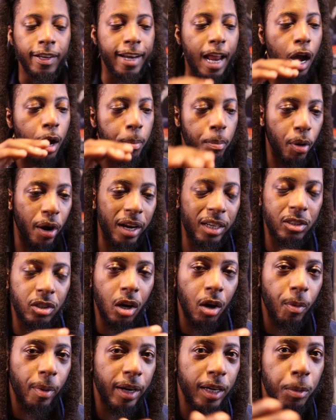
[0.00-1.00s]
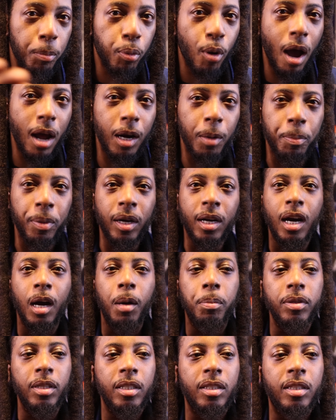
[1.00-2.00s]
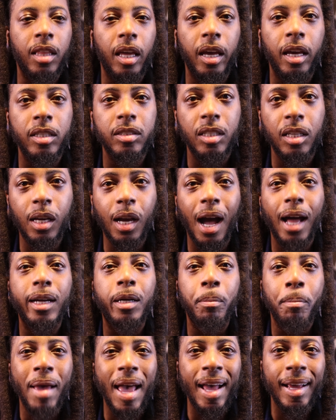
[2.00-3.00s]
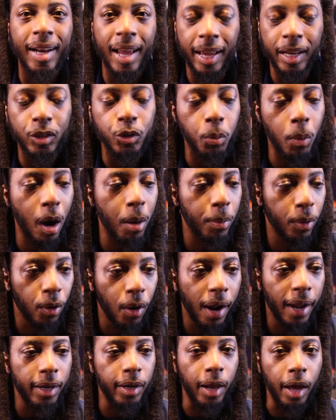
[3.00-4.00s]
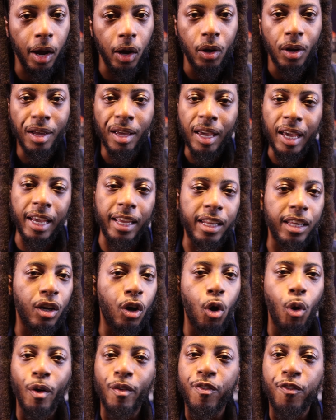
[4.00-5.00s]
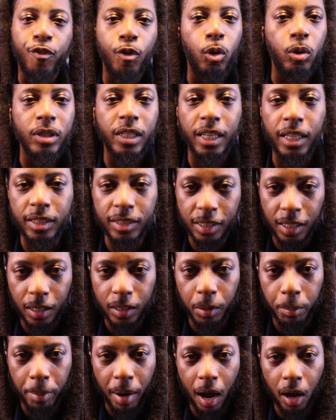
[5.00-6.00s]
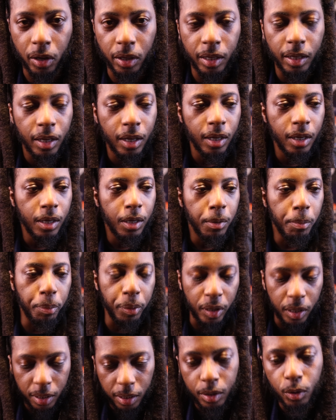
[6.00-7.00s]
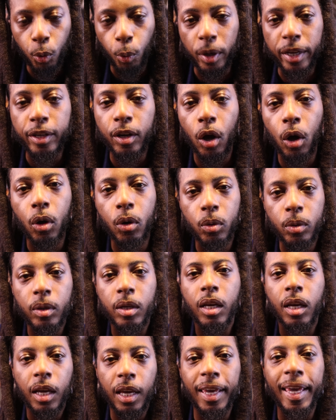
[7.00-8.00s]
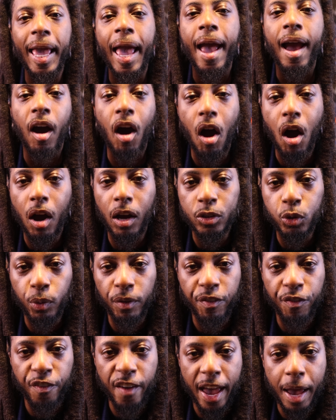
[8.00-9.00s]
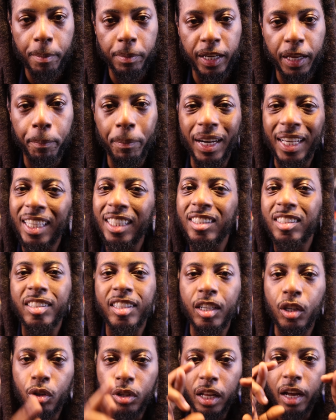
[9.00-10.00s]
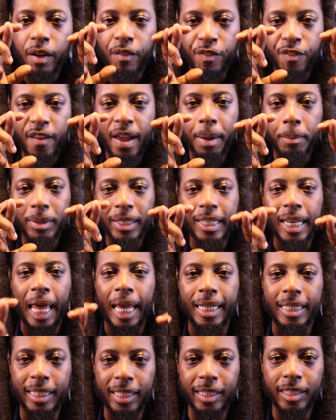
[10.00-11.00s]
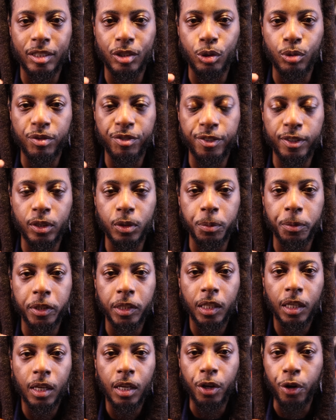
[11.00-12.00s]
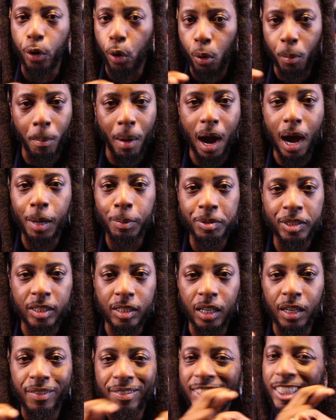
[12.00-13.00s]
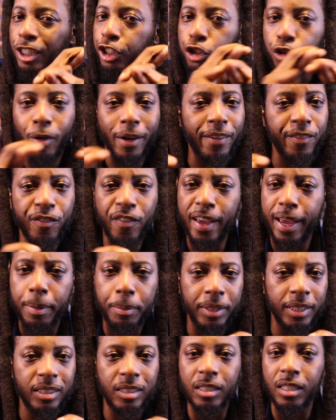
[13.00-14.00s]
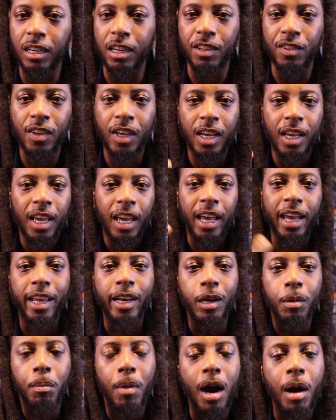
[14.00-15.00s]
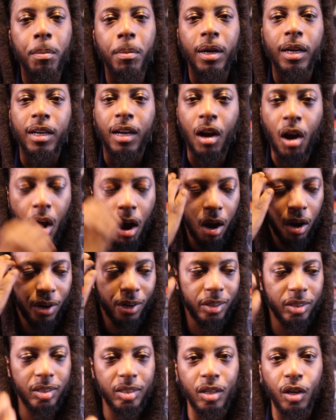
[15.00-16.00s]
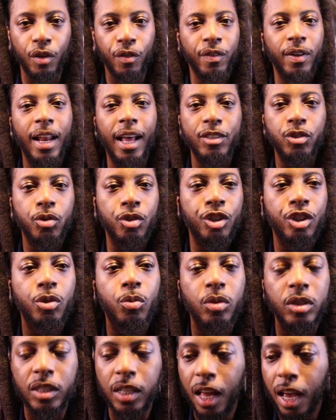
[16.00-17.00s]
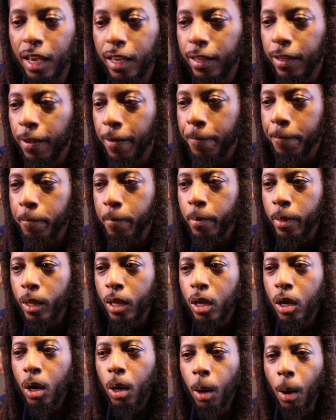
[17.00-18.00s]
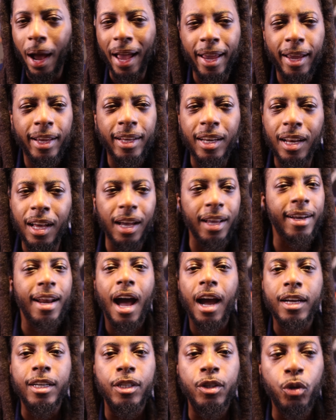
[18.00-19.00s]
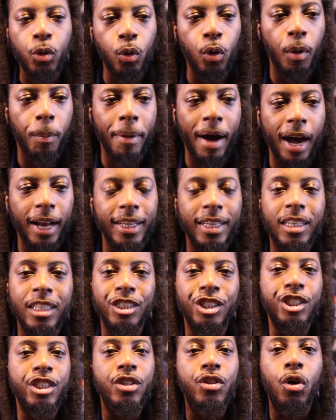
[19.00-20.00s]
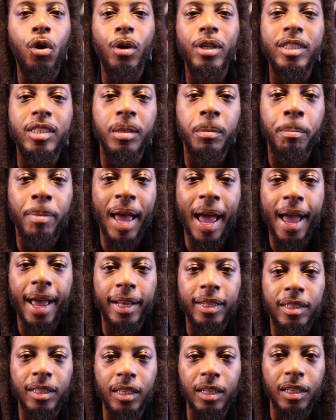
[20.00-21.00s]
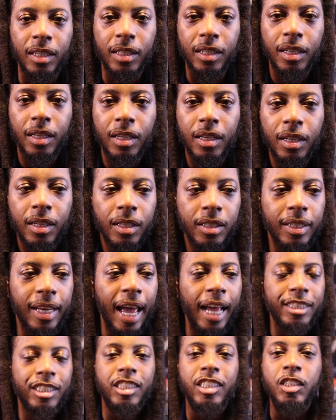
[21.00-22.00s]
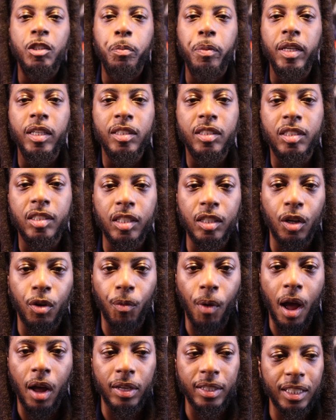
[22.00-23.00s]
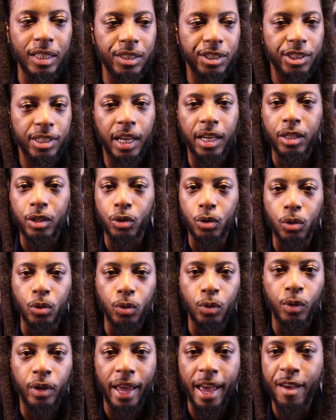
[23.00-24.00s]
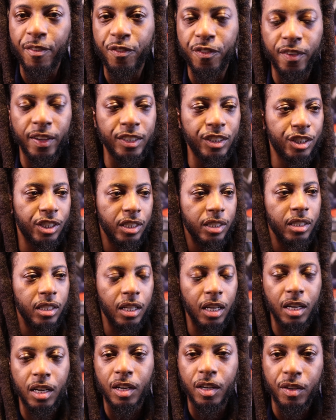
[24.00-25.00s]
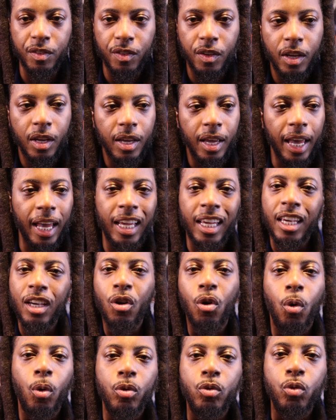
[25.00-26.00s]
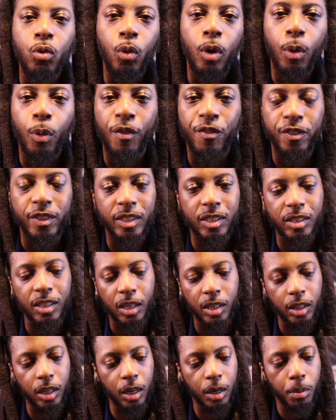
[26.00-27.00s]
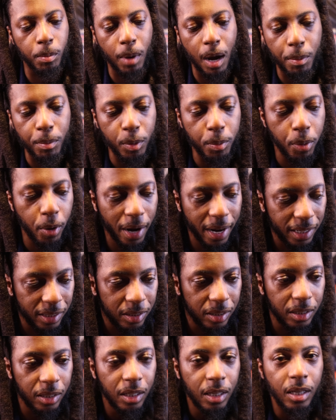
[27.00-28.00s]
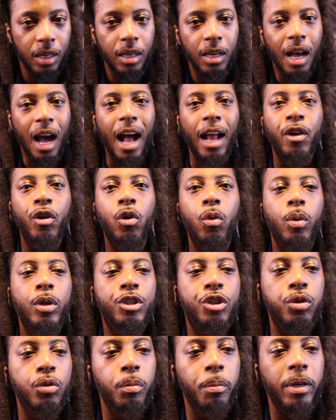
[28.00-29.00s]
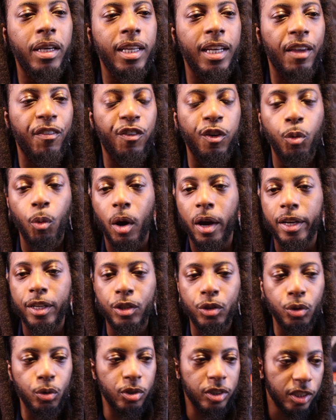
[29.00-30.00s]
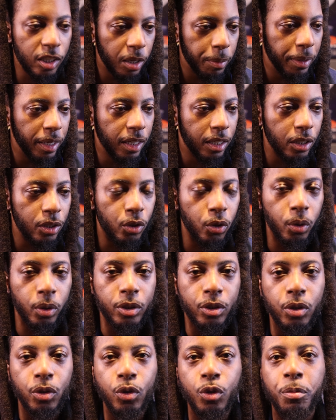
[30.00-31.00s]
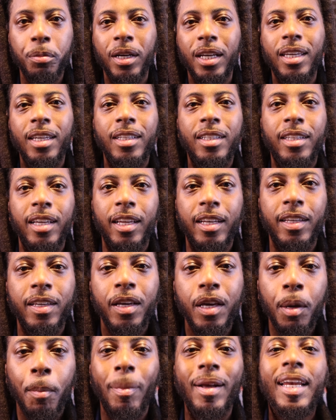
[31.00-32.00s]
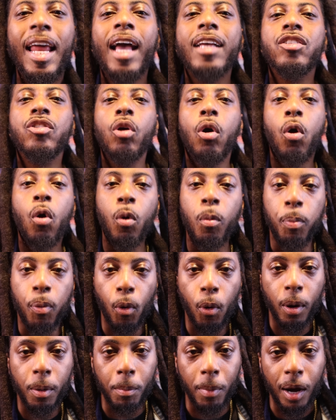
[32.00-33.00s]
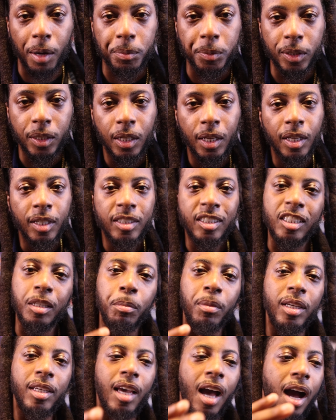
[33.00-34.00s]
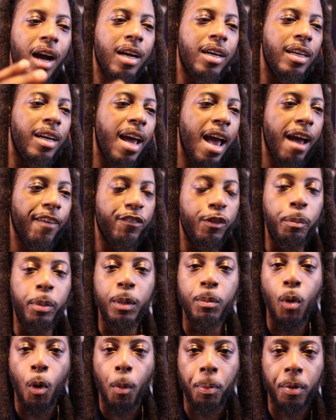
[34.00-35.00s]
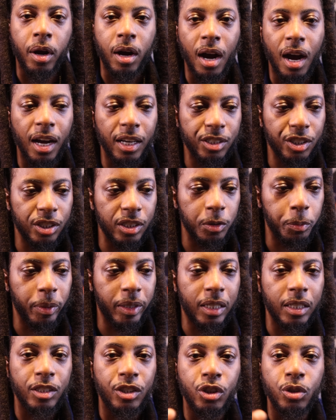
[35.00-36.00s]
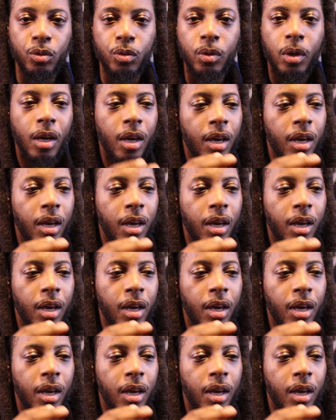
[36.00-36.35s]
Now Brazy already brought up a couple of things. He kind of mad at his mama right now. He didn't go in full detail about it, but we know he at odds with family, but he still love family like this. You feel me? No mob stuff, just straight family stuff. And the mama caught herself, and that's what she was like ain't nothing I could do about it because she know it's a bad look that she's being seen around this shake dude, FNG Love, and he going through it with her son. Look, Mama Brazy, I know what you mean. If you wanted to do something, he could do it to you, but he didn't. But that's the whole point, Mama. Some of y'all gonna have to be more precautious because you